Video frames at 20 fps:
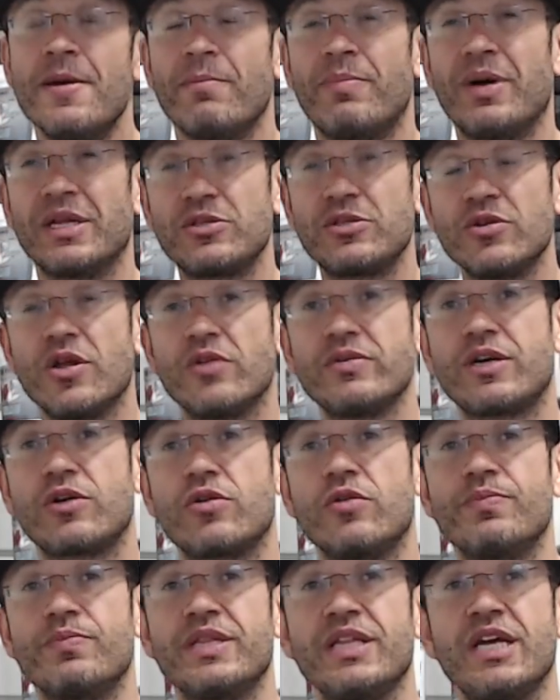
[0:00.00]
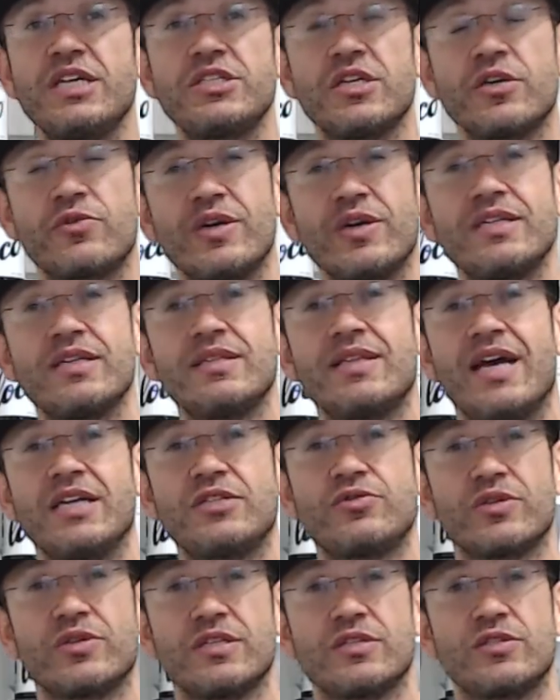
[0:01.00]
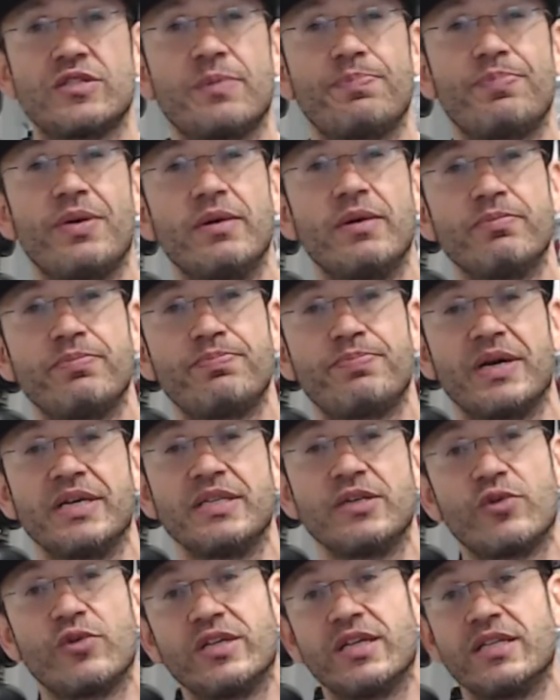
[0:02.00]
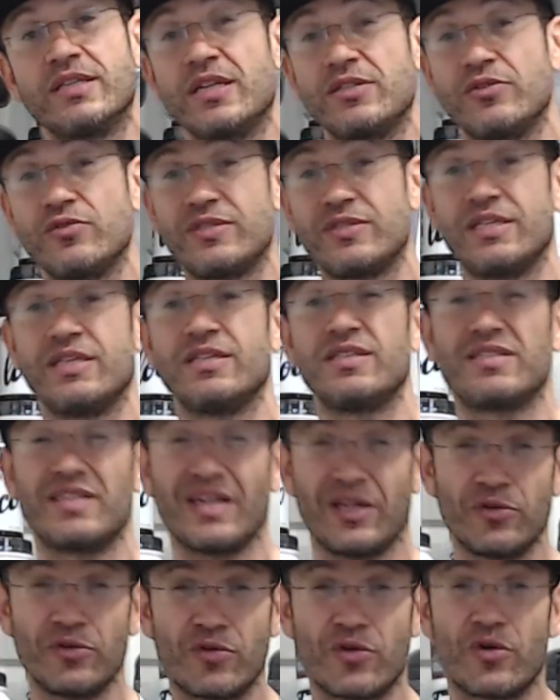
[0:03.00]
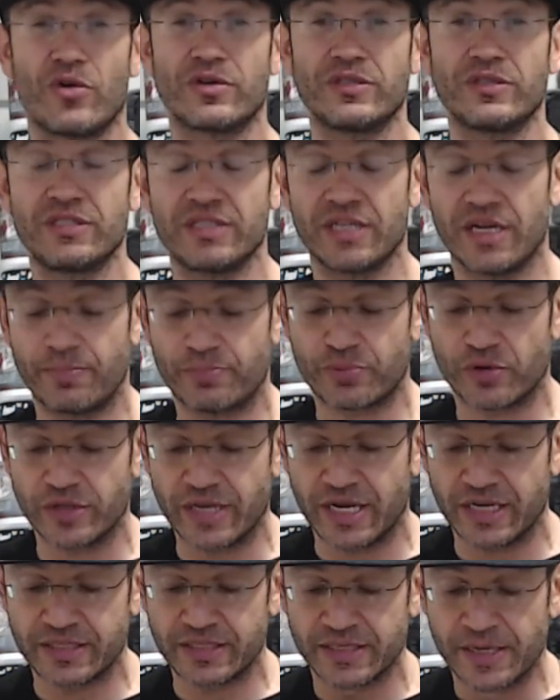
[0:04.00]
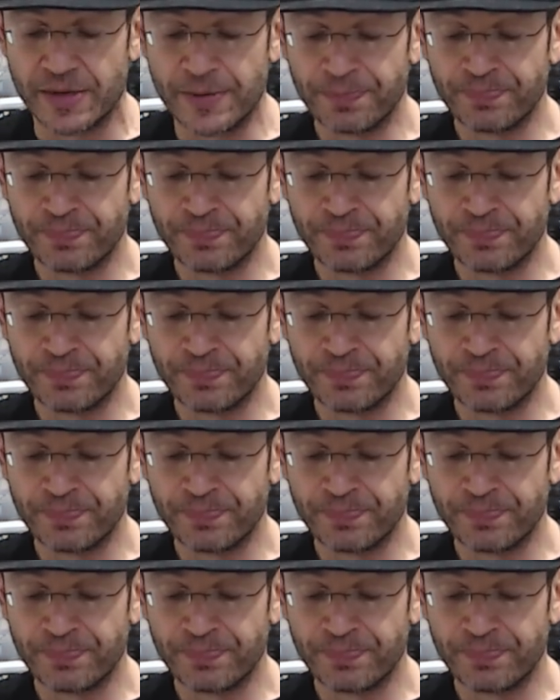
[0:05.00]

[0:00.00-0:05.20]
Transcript: But you know, the combination, creatine nitrate is the pump ingredient that you see in scours products.